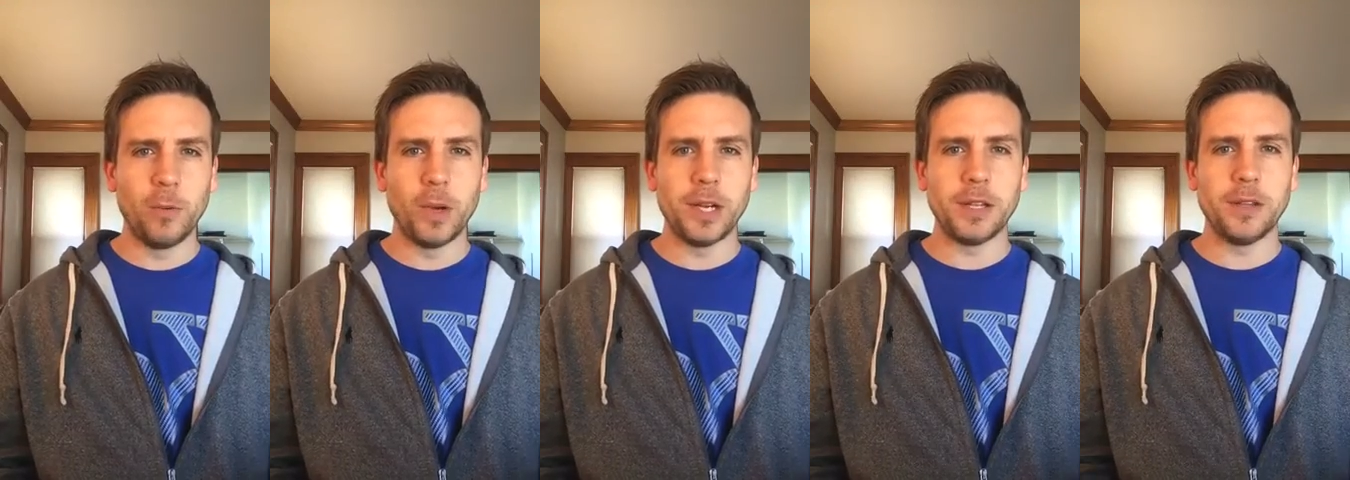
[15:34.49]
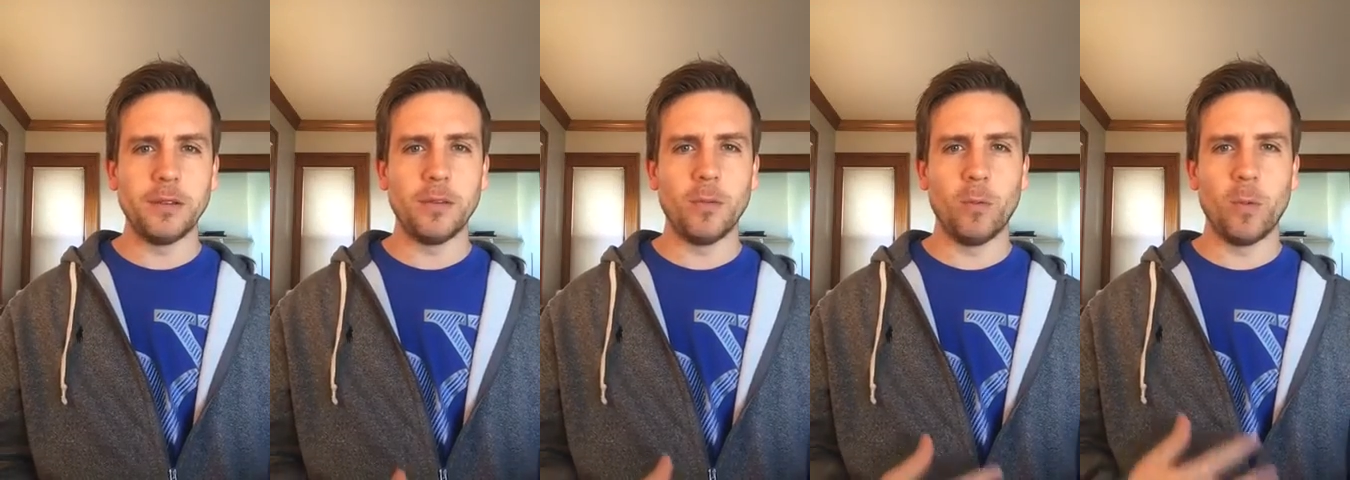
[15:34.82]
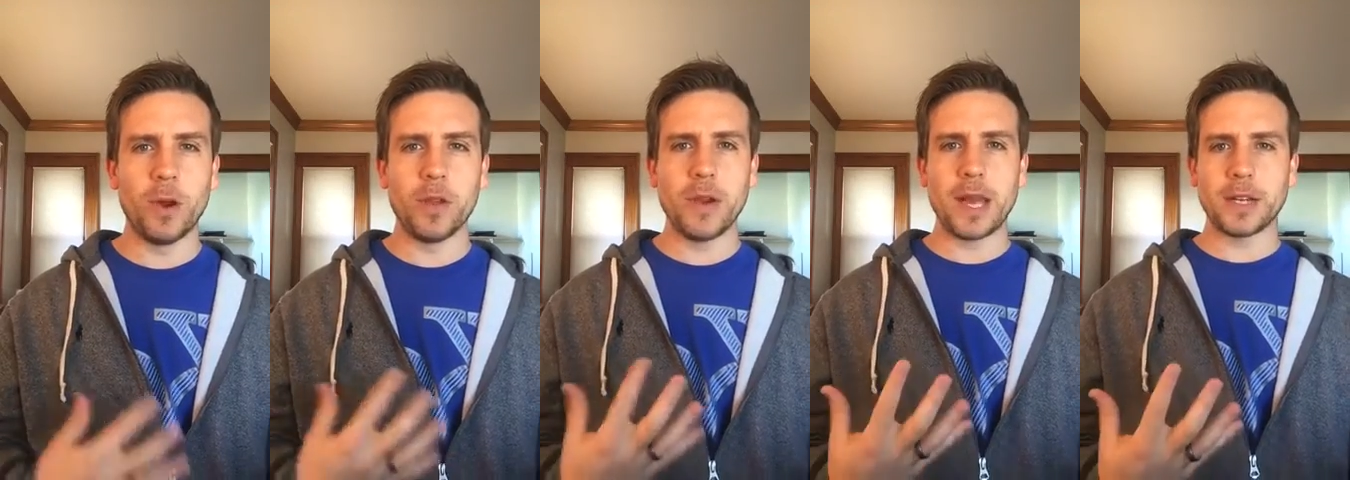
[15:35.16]
What do you,
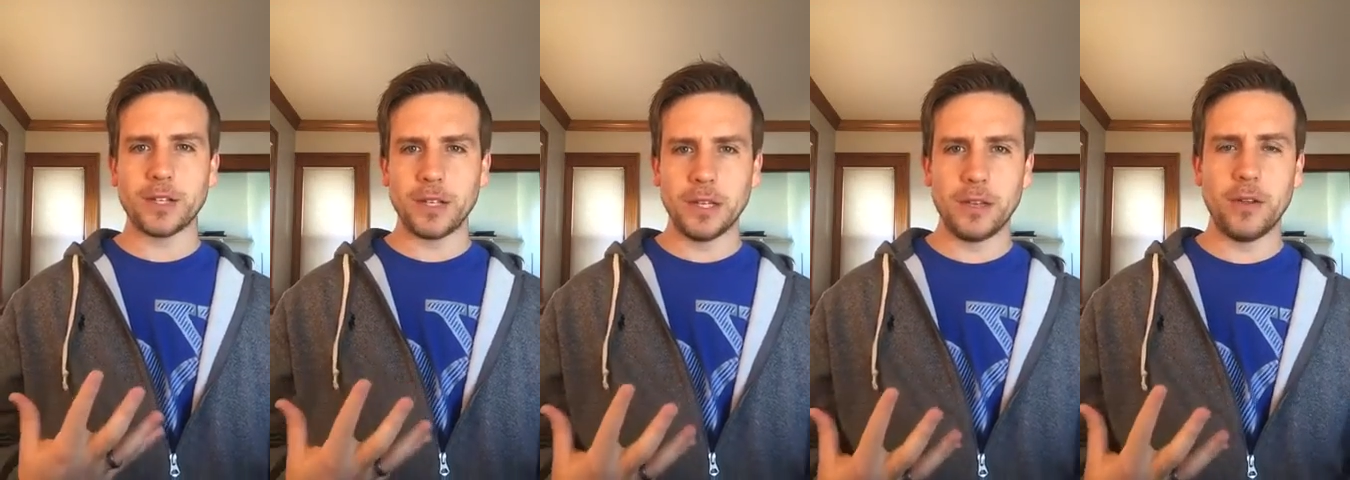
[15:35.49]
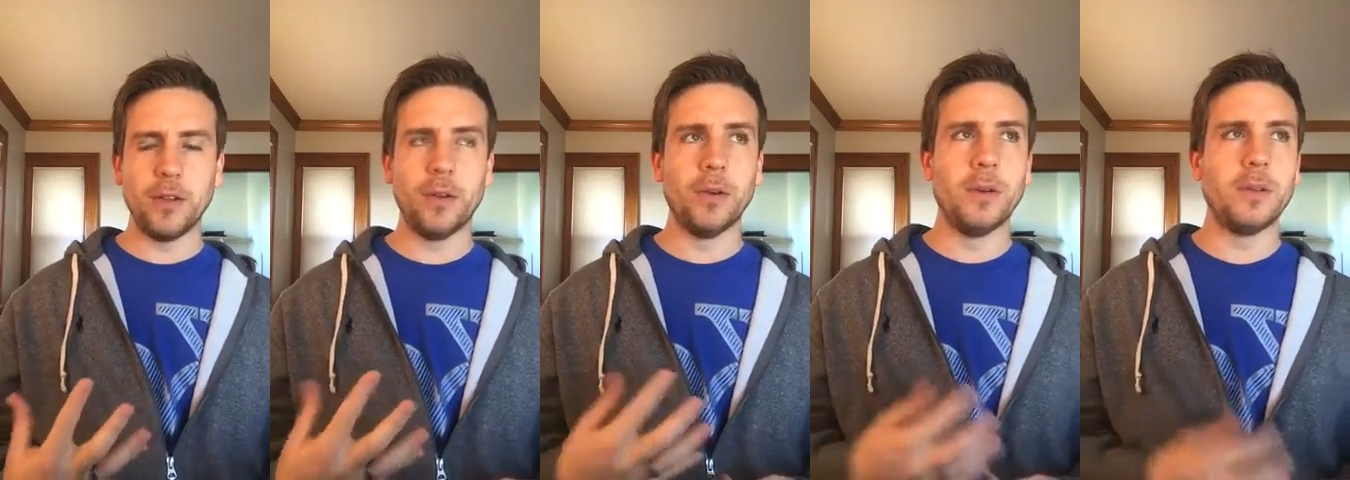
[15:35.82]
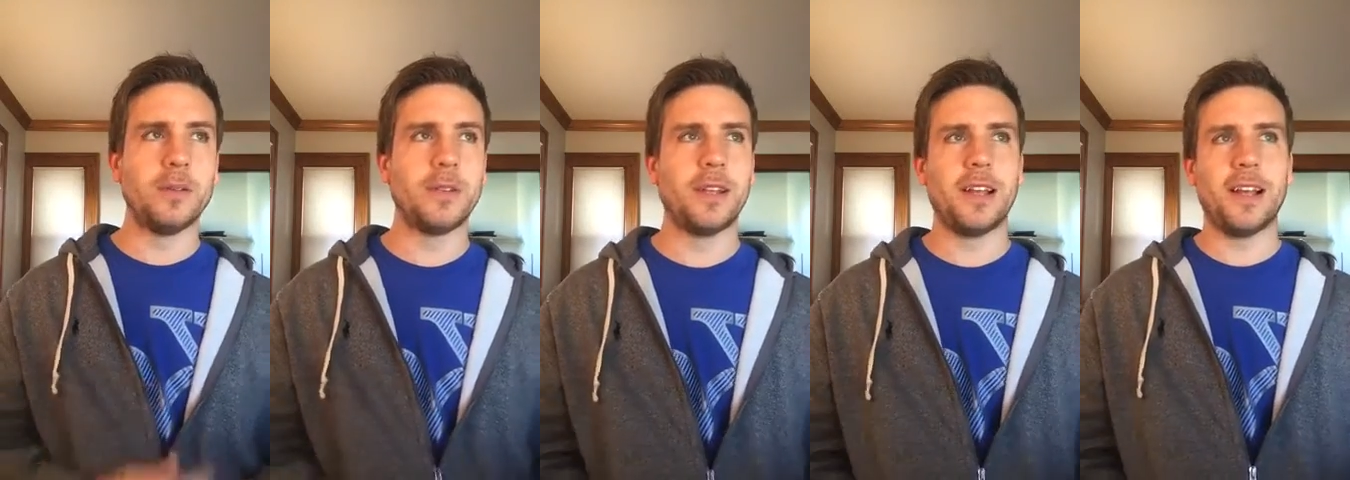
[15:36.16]
what do you actually do?
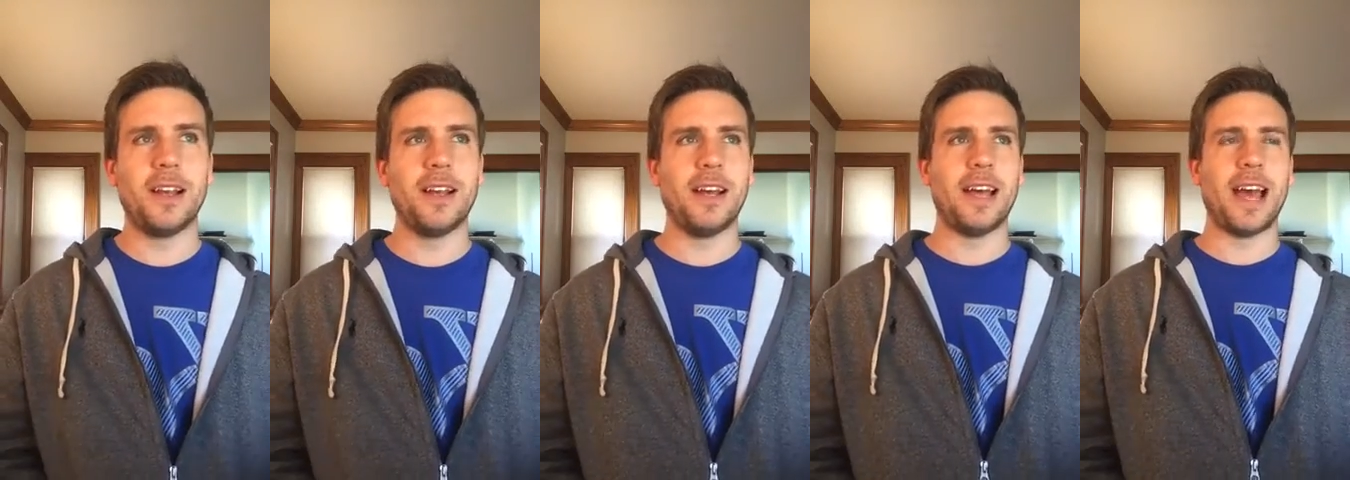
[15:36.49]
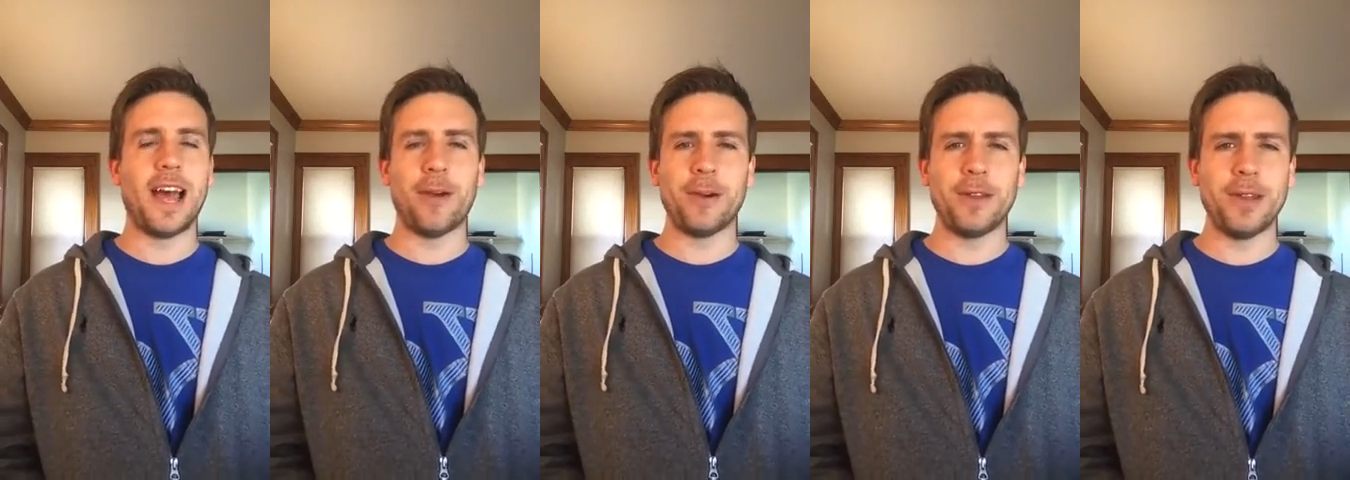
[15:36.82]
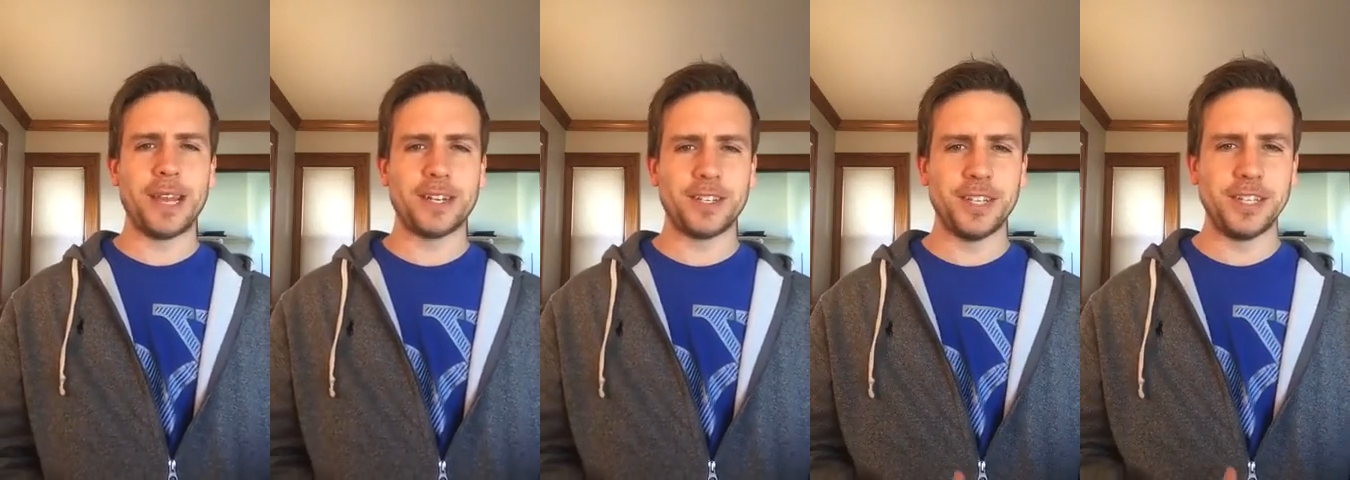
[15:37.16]
uh, how are you
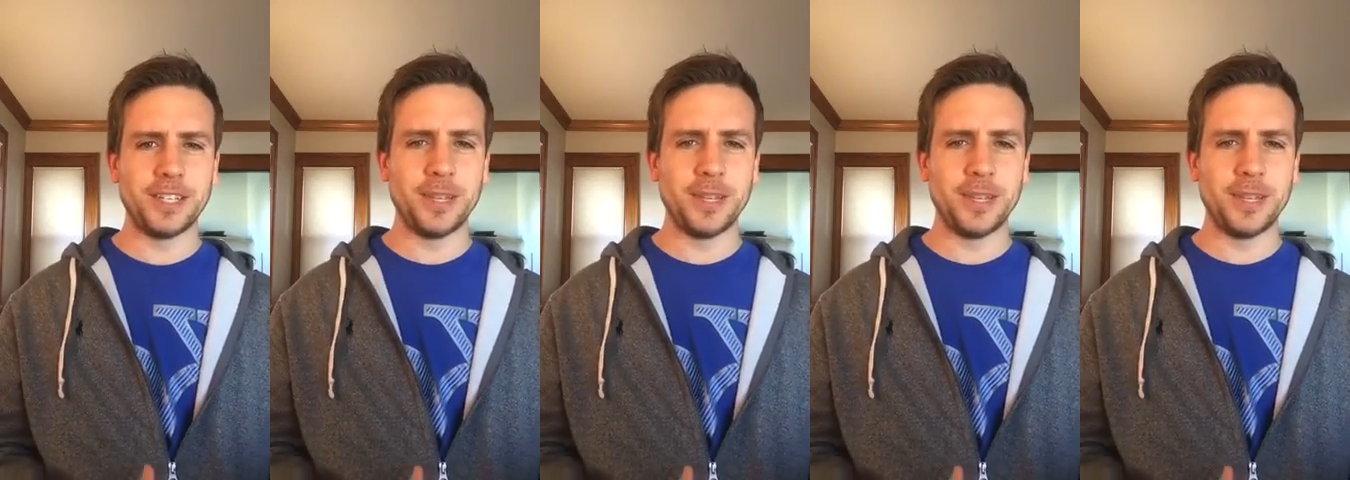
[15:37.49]
actually